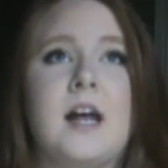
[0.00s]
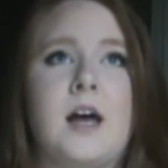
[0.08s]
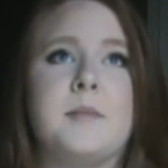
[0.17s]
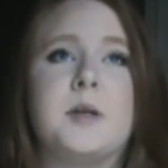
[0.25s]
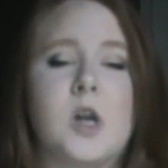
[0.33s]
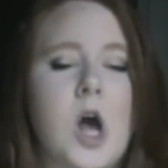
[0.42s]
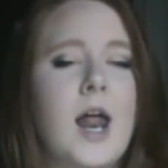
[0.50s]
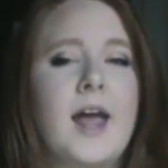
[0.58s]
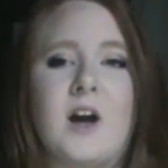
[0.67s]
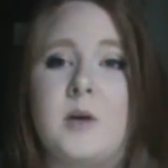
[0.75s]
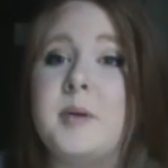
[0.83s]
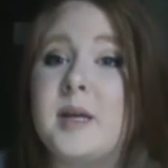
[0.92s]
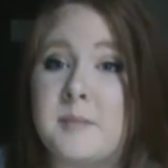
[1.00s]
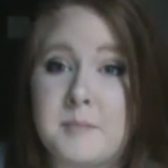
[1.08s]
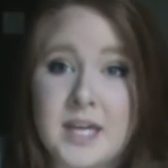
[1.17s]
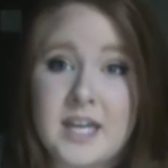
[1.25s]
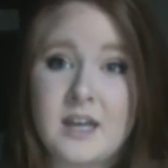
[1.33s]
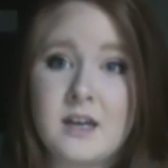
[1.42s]
up not helping
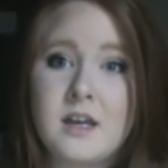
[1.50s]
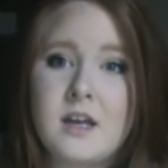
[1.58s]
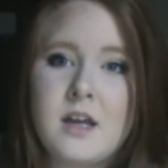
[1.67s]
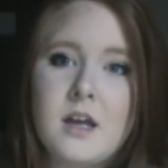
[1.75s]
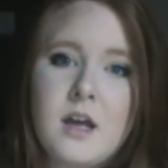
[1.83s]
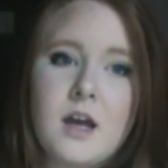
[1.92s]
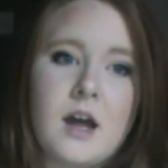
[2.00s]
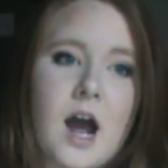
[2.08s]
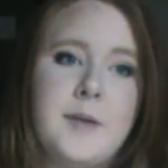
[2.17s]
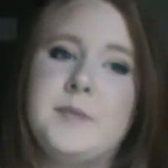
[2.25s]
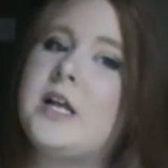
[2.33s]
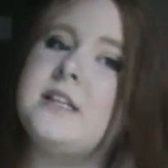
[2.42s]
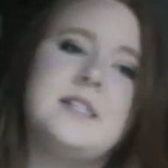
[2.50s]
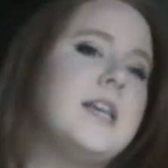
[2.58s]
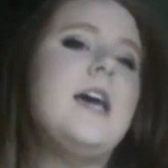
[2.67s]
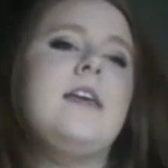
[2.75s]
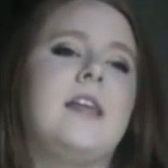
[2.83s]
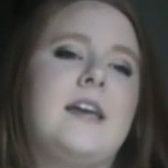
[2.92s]
me. I'm not
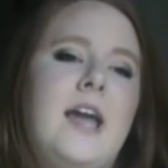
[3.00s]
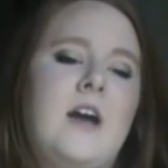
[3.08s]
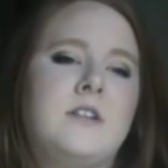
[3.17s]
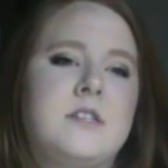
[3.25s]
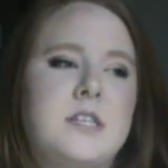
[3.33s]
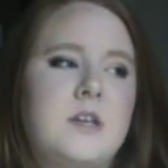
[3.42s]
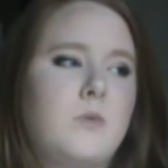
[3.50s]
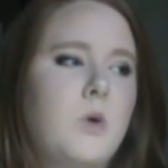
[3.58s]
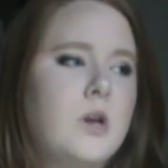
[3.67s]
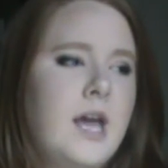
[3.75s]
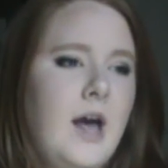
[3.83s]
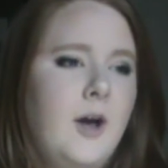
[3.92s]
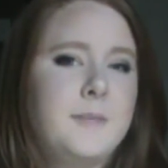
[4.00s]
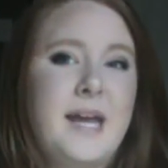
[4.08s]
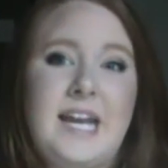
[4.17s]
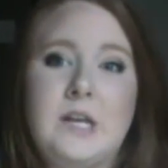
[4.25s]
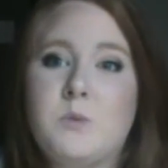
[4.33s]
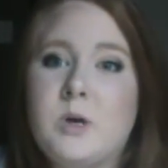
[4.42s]
saying that counseling won't help
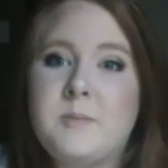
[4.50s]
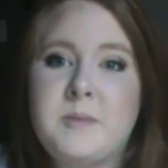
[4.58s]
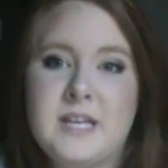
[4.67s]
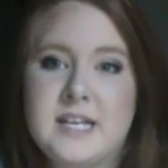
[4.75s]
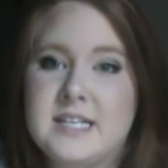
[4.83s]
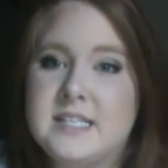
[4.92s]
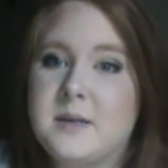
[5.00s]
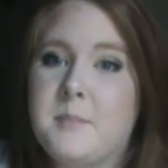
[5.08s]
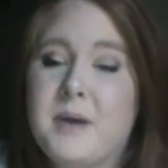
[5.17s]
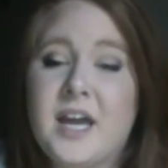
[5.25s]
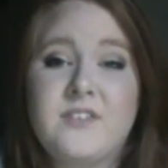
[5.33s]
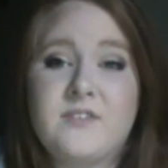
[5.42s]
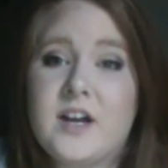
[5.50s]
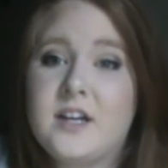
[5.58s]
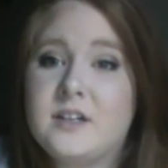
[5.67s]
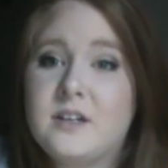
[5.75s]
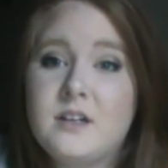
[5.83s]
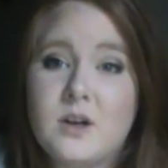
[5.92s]
anyone, because my
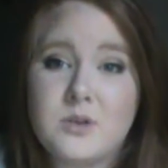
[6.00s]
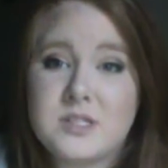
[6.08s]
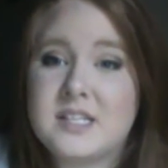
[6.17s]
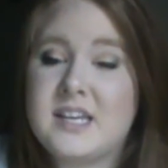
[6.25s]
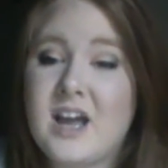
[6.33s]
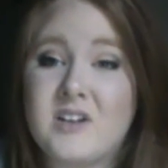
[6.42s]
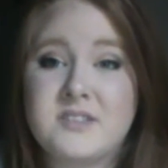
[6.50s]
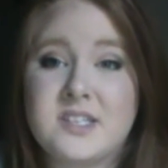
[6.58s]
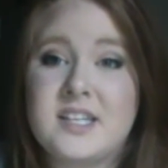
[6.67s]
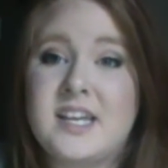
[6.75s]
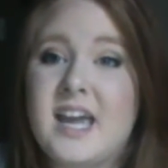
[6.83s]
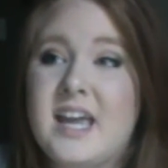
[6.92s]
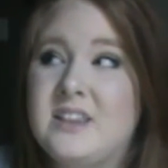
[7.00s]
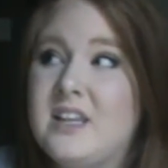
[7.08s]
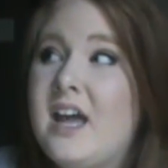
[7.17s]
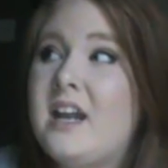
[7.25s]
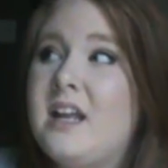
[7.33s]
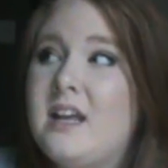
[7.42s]
friend goes to counseling and
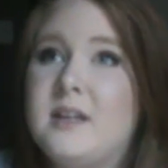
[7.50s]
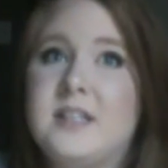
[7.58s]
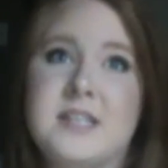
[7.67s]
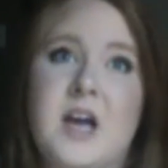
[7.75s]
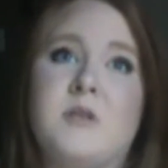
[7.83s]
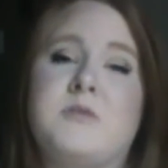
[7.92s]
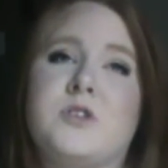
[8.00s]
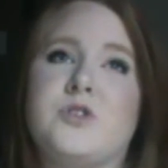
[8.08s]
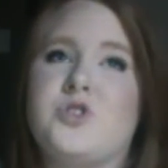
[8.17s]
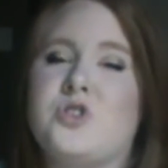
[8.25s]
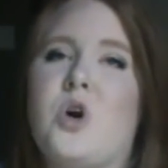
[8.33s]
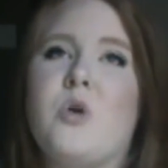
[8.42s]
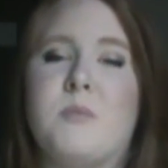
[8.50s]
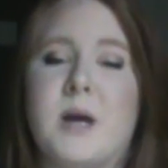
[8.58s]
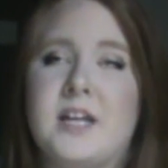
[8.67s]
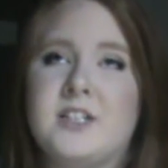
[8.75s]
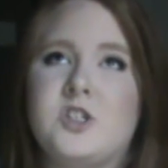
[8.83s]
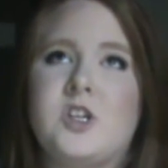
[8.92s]
that has helped her so
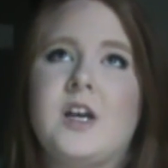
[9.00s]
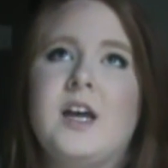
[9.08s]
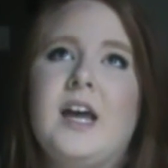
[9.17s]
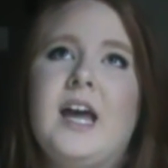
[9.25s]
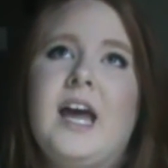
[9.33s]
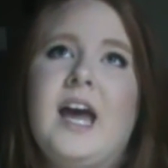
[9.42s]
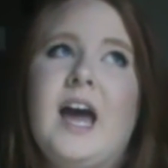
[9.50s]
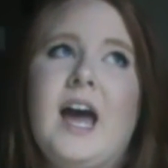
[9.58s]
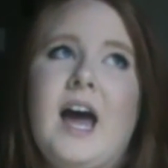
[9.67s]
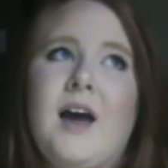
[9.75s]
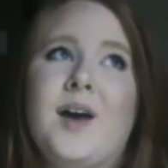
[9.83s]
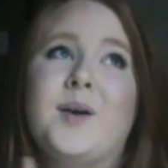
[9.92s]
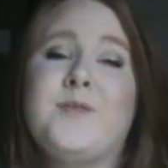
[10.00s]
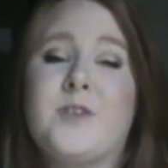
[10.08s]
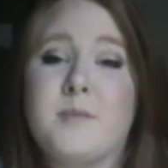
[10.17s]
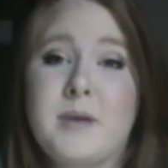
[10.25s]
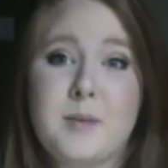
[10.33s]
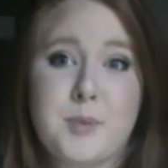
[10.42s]
much.
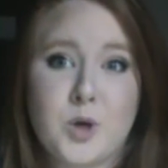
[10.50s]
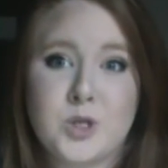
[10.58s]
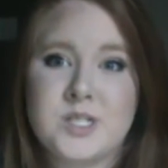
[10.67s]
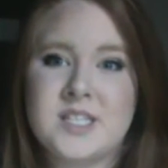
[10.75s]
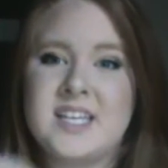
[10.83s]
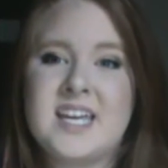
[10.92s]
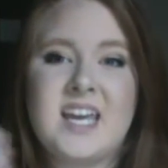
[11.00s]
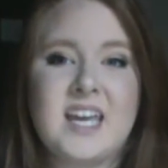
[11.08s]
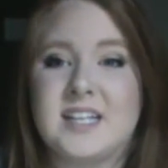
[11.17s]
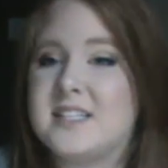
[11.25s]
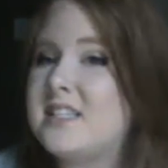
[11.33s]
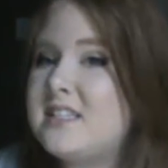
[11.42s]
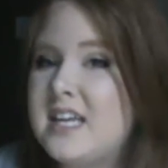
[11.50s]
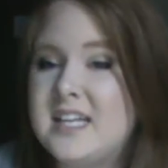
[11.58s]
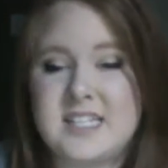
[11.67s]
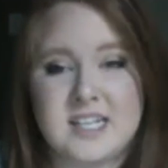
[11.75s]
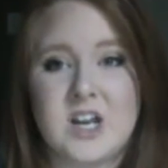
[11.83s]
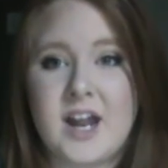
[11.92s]
For me personally,
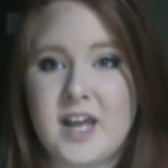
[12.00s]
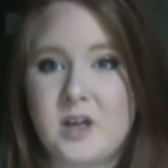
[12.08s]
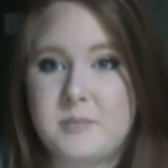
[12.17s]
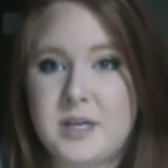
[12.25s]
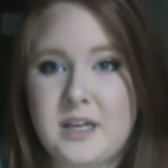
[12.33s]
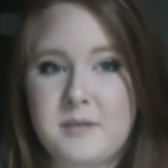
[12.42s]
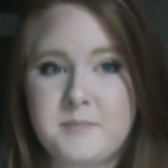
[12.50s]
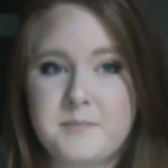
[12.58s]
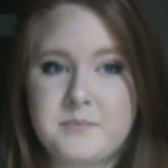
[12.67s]
it did not help me.